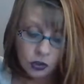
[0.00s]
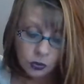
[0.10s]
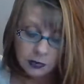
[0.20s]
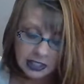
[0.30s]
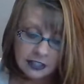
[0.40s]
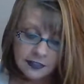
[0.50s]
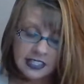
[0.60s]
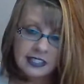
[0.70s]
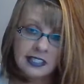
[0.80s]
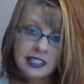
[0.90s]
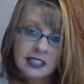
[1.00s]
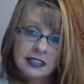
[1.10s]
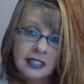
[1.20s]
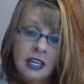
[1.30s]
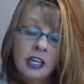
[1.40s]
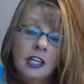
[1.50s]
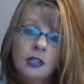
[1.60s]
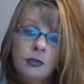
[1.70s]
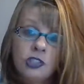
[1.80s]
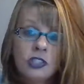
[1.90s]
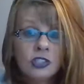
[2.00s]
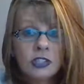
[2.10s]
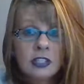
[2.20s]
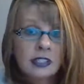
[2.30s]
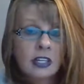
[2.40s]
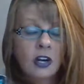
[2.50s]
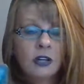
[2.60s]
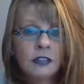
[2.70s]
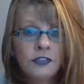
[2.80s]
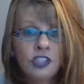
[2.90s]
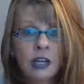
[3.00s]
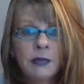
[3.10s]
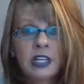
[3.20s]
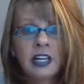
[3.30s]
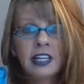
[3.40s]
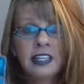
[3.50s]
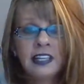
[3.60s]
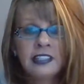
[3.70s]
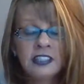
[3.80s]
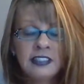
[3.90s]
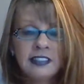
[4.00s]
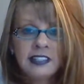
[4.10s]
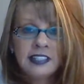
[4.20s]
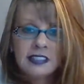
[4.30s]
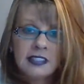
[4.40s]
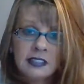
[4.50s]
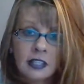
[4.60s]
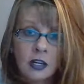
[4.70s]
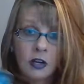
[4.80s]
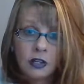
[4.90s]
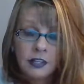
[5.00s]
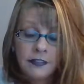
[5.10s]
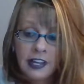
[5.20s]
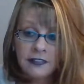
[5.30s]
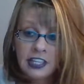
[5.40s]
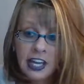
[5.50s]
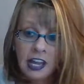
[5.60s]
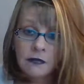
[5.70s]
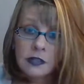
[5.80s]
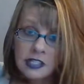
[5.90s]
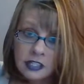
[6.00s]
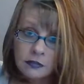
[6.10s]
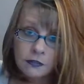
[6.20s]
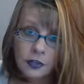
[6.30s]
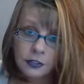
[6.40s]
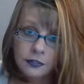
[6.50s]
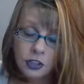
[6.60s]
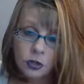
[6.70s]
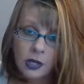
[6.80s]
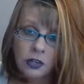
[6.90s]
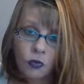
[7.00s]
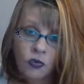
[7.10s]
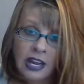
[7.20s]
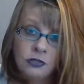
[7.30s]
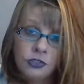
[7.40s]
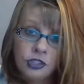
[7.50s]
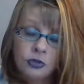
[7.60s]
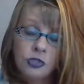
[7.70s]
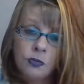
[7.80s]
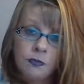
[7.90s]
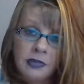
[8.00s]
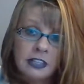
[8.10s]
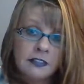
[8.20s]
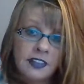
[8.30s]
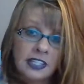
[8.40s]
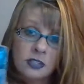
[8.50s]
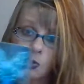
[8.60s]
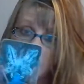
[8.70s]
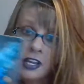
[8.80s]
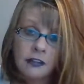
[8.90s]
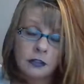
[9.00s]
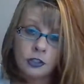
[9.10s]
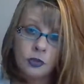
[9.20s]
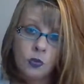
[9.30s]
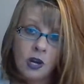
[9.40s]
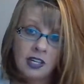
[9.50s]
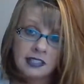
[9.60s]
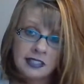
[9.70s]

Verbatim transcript: You manifested this. The magician is the card of Gemini, and this is the card of having everything in front of you and around you to manifest whatever you want.